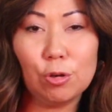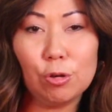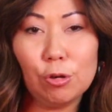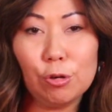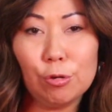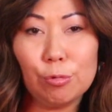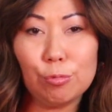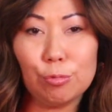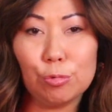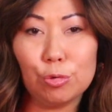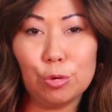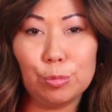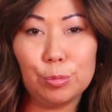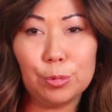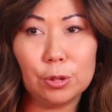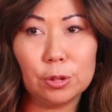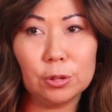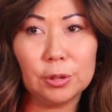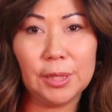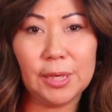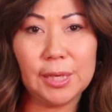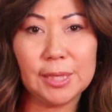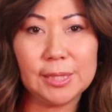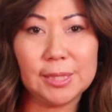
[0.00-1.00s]
heard a rumor
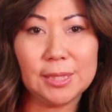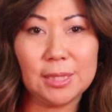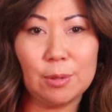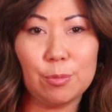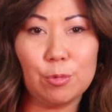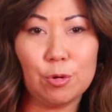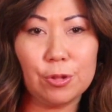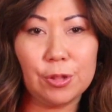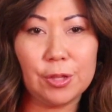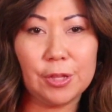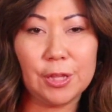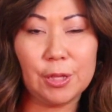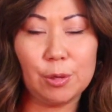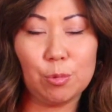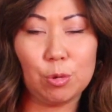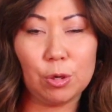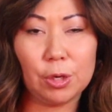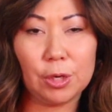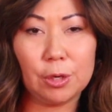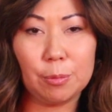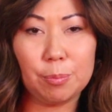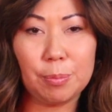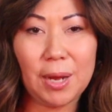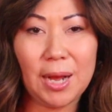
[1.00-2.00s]
last summer that they were
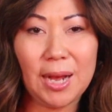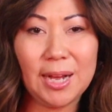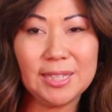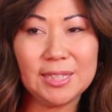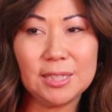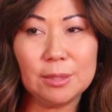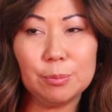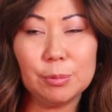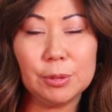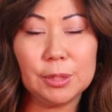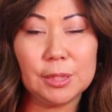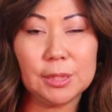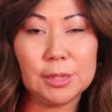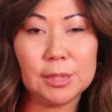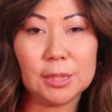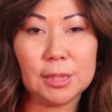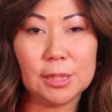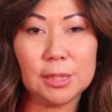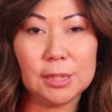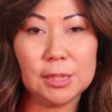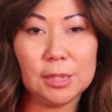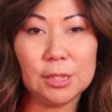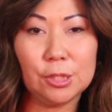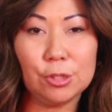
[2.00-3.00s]
going to possibly
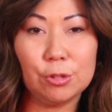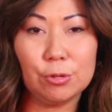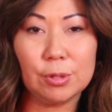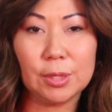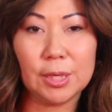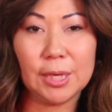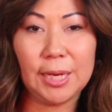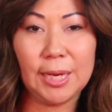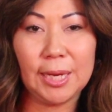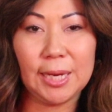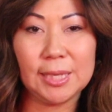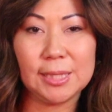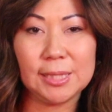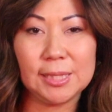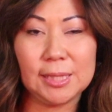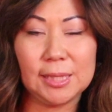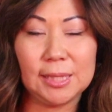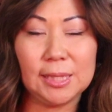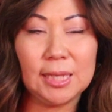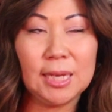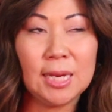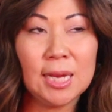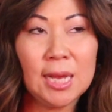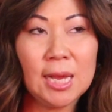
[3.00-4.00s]
discontinue the
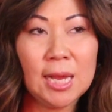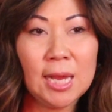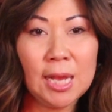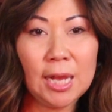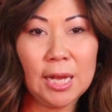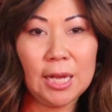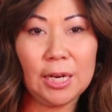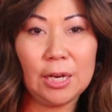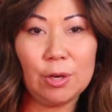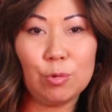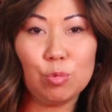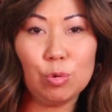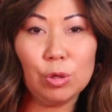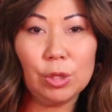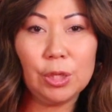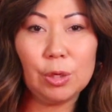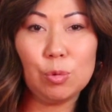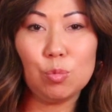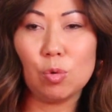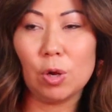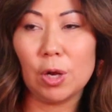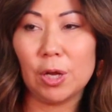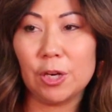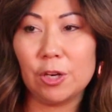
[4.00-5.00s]
Cassie, and I really
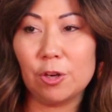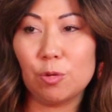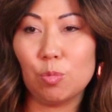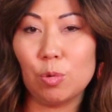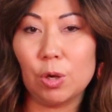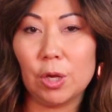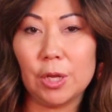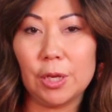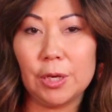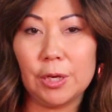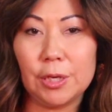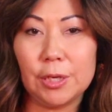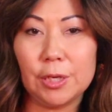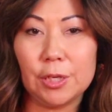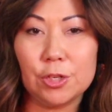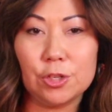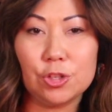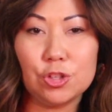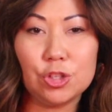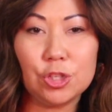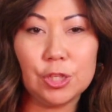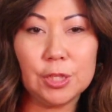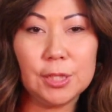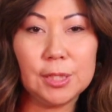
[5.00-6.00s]
wanted one
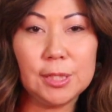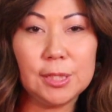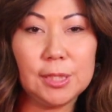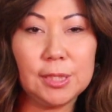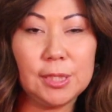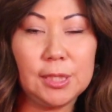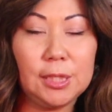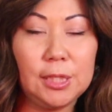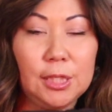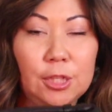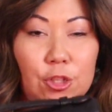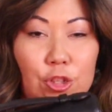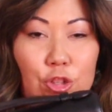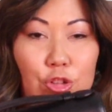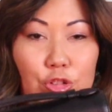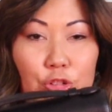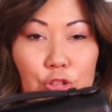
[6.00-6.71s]
in just the